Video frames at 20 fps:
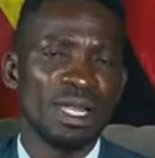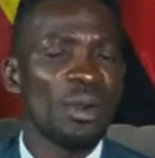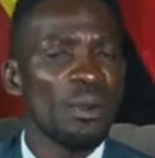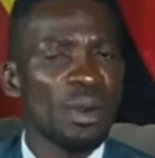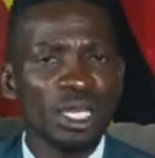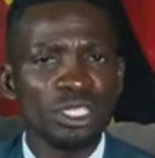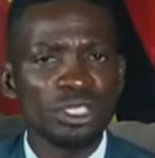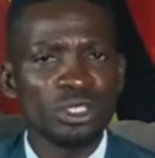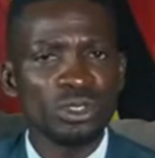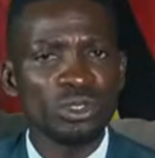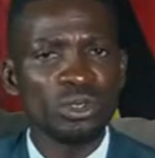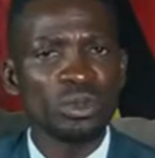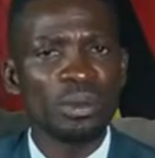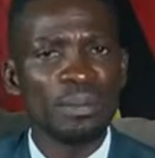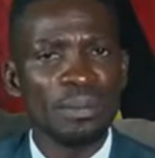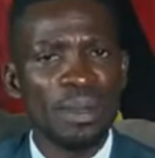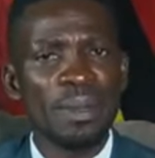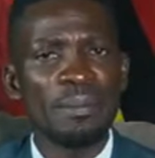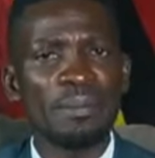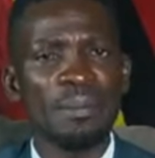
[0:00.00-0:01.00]
I want you to
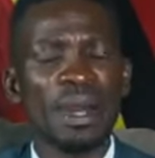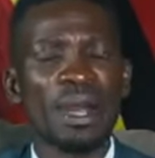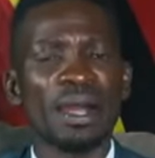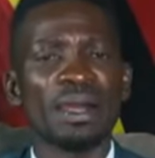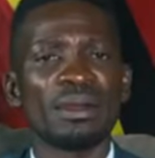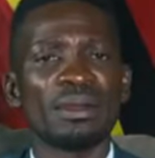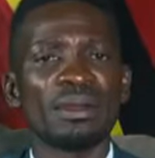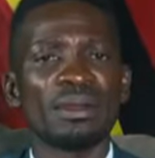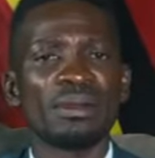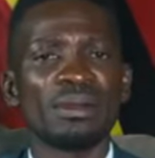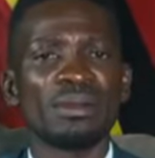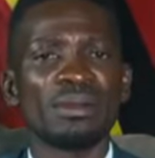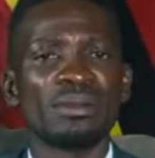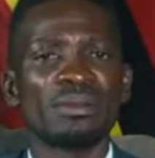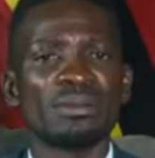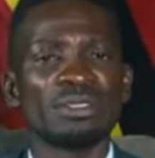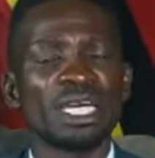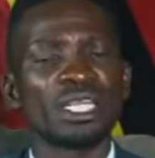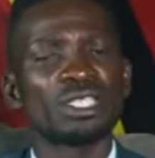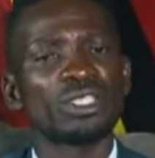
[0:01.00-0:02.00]
remember
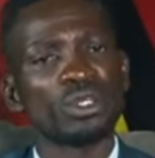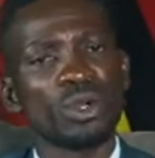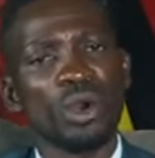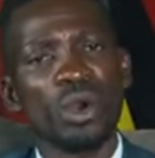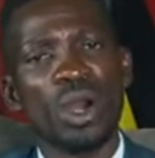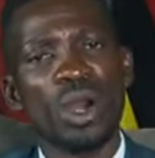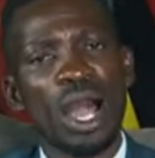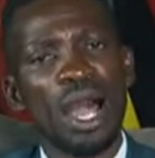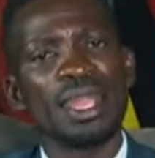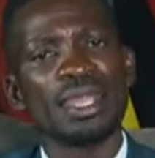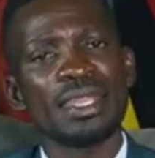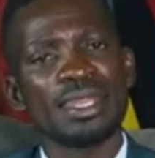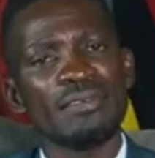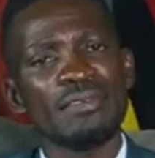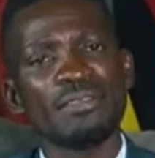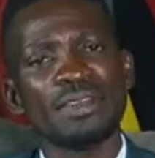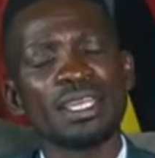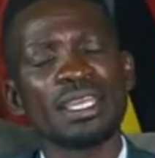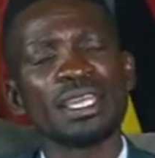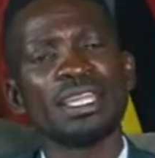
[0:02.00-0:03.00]
that you are
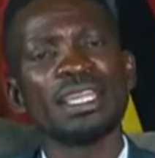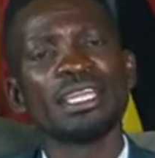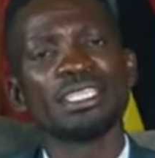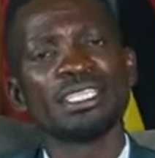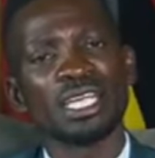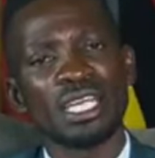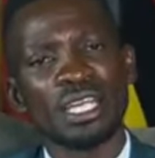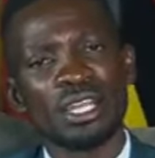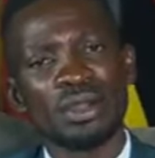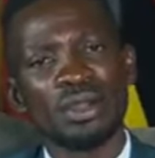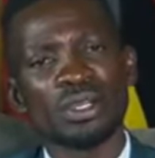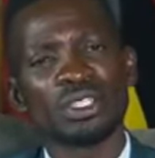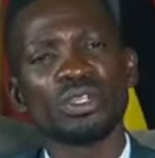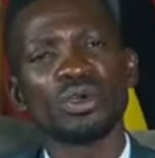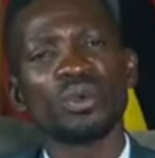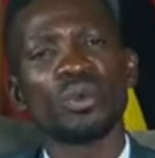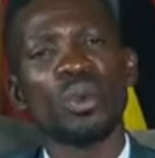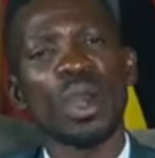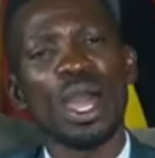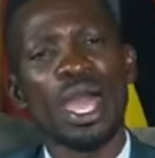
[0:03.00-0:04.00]
living in a
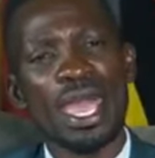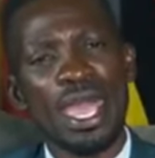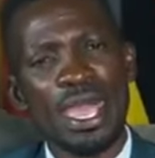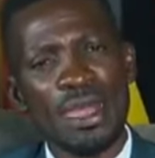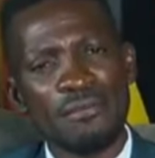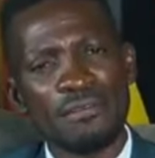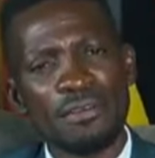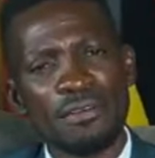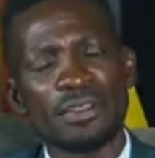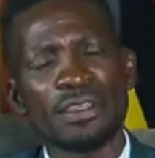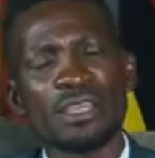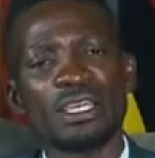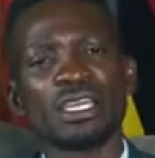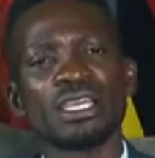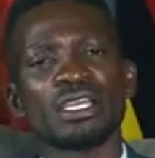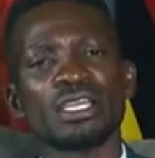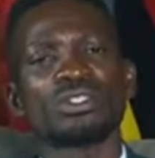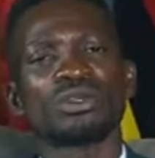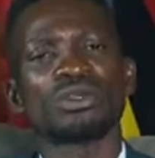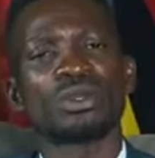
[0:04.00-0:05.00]
generation where
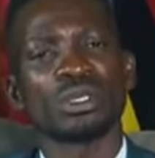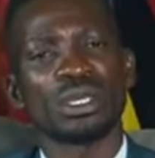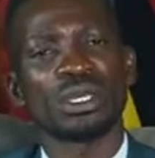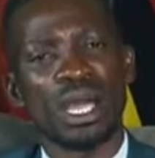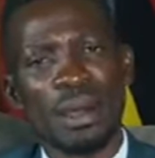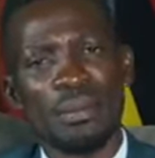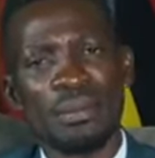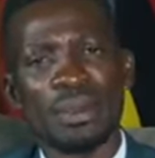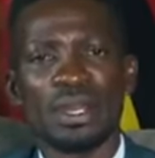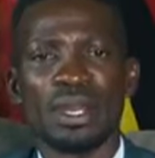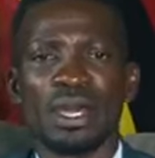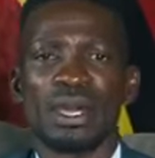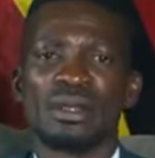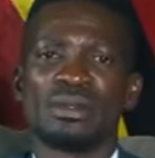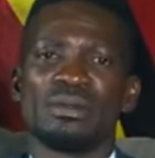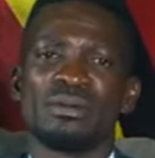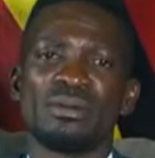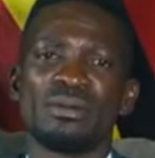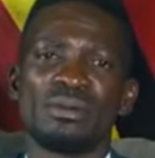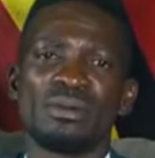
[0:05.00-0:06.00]
everything is on camera.
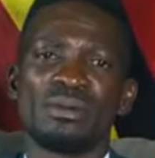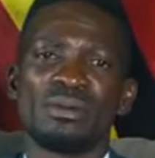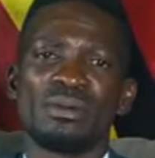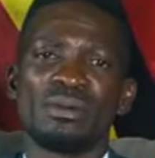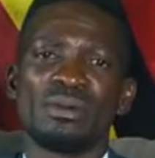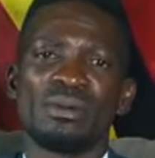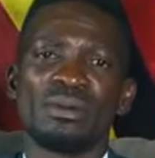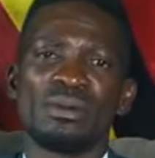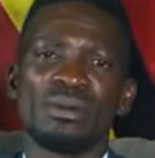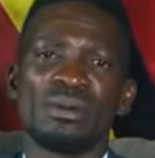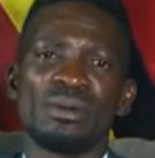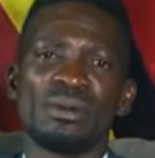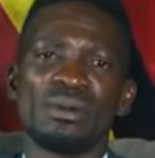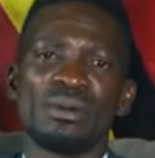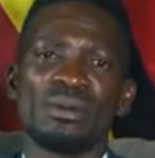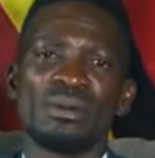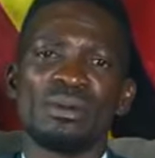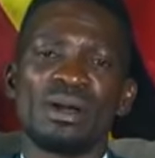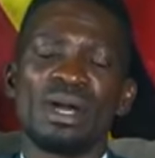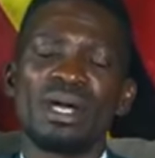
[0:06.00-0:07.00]

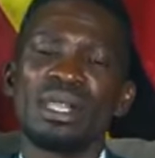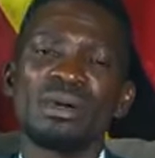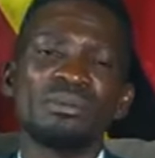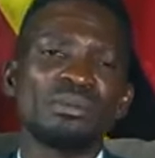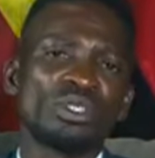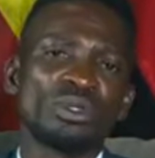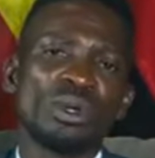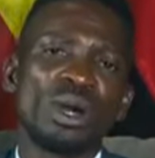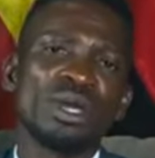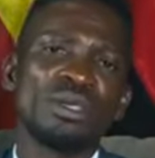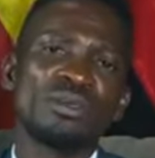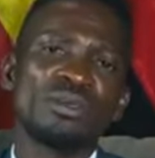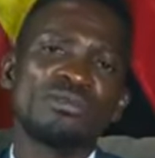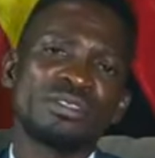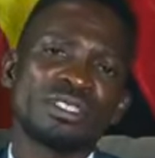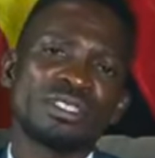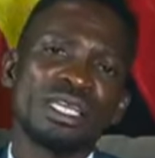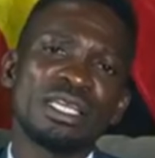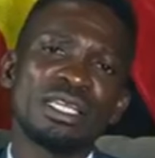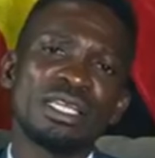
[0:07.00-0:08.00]
And I'm sure
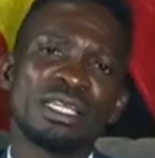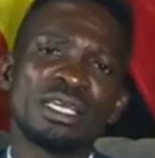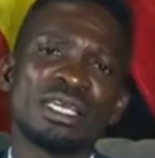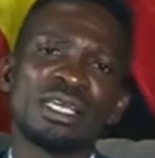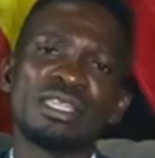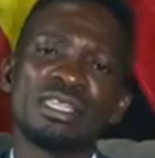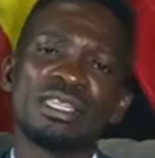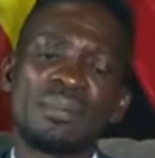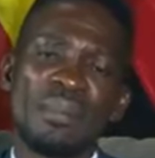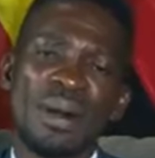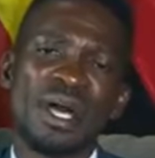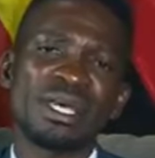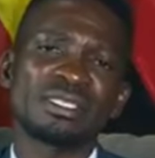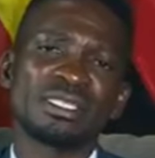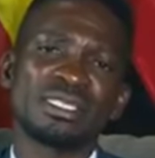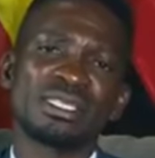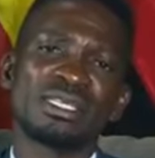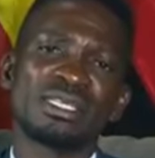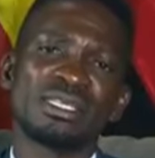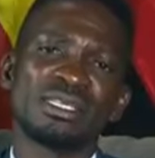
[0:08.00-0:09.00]
you've seen in the
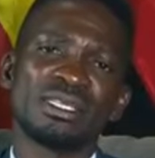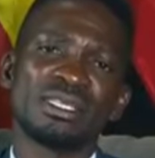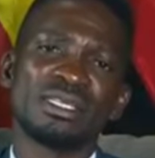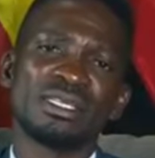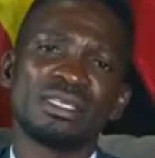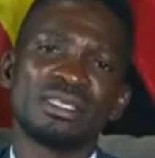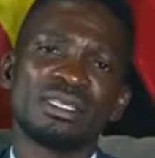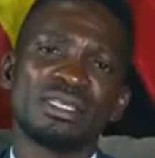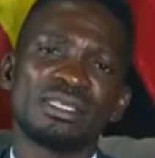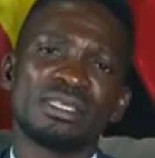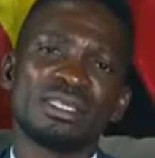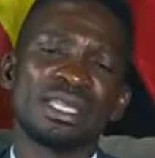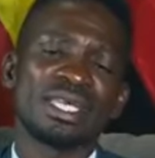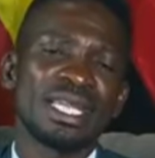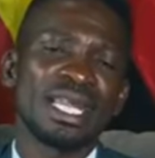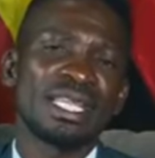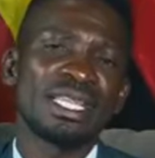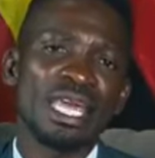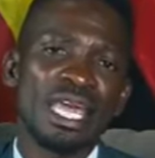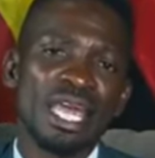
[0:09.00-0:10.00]
past
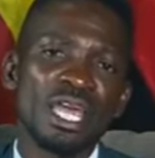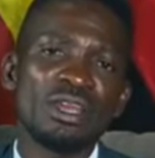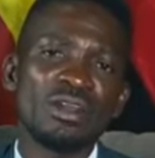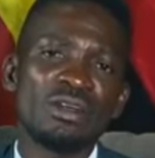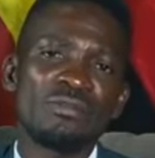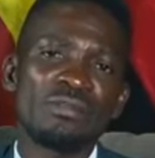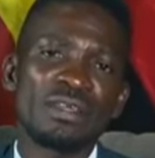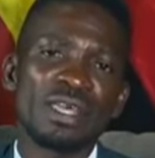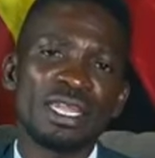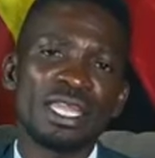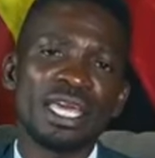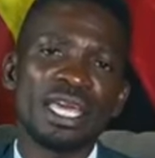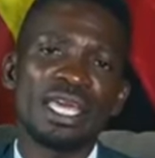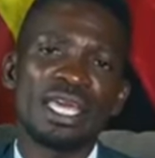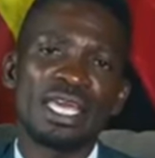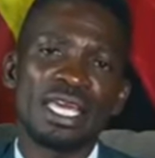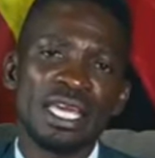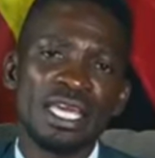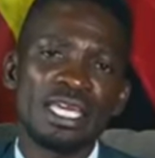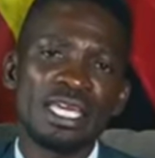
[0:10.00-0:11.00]
that at the end of the
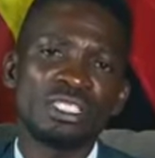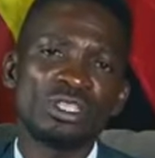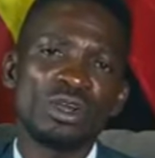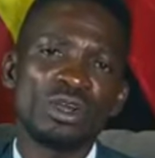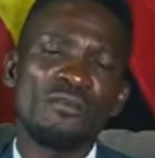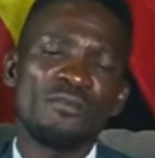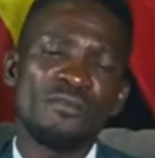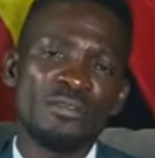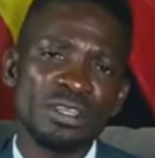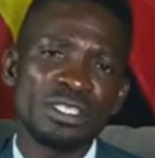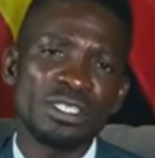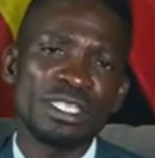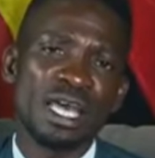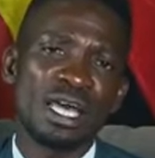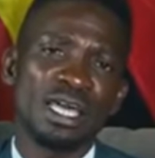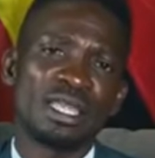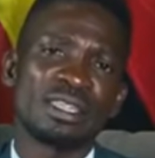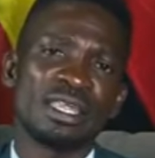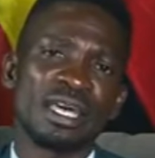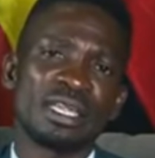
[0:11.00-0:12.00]
day, each
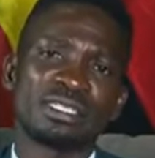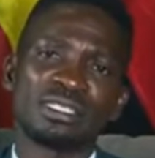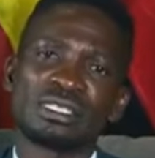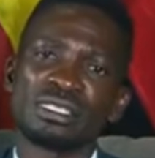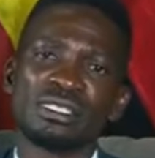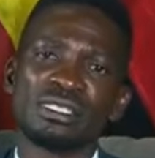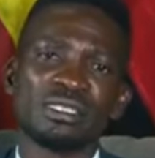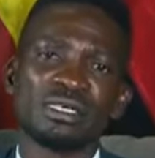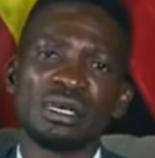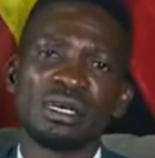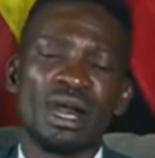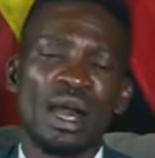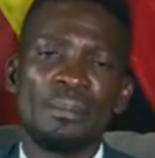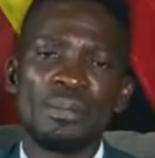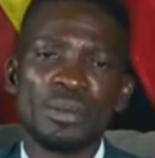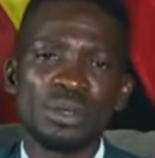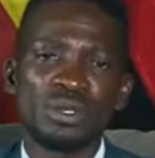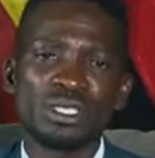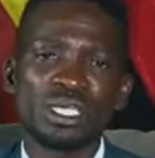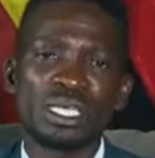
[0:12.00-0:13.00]
officer that
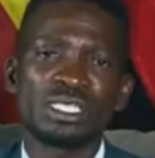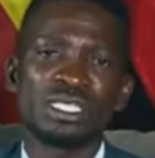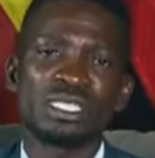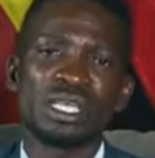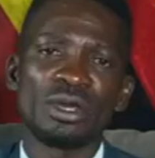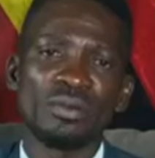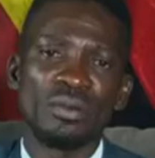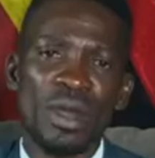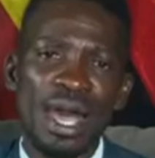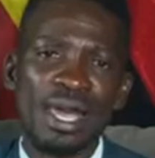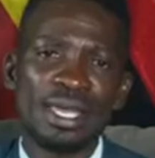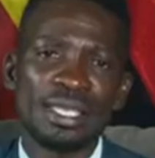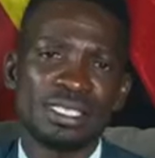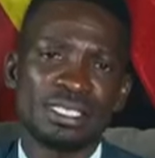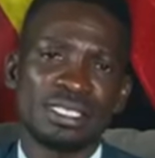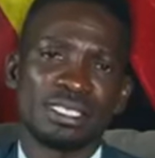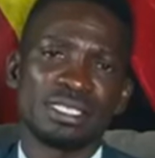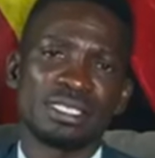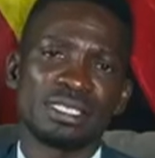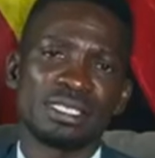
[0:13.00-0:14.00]
abuses the
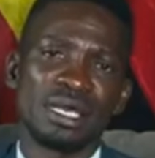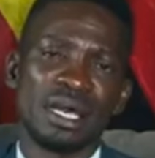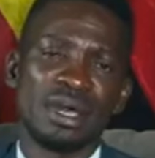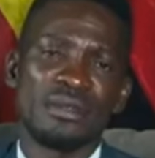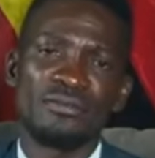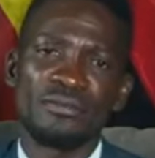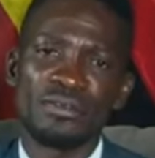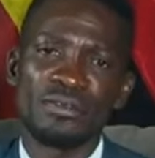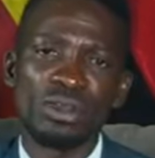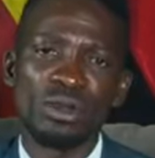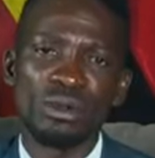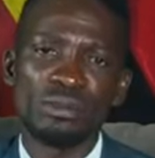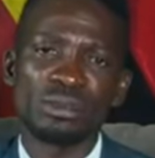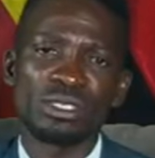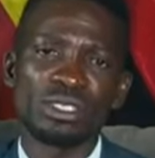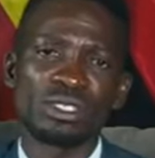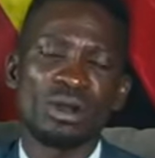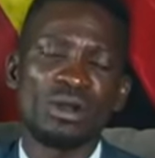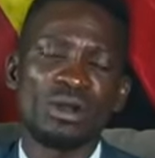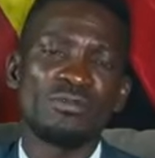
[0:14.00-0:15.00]
rights and
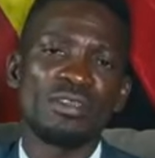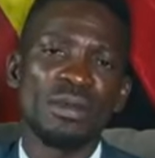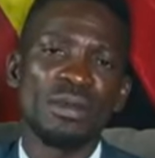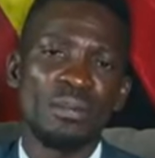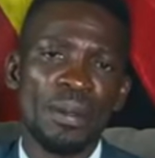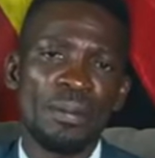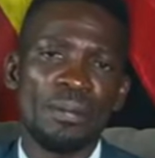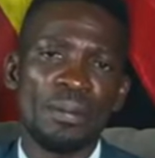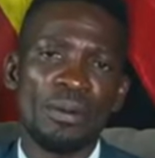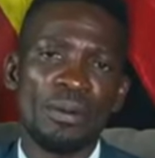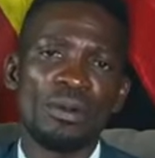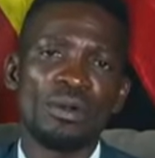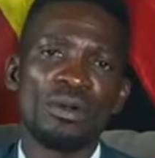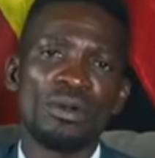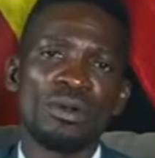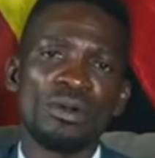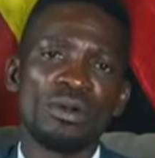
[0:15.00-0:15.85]
freedoms of the people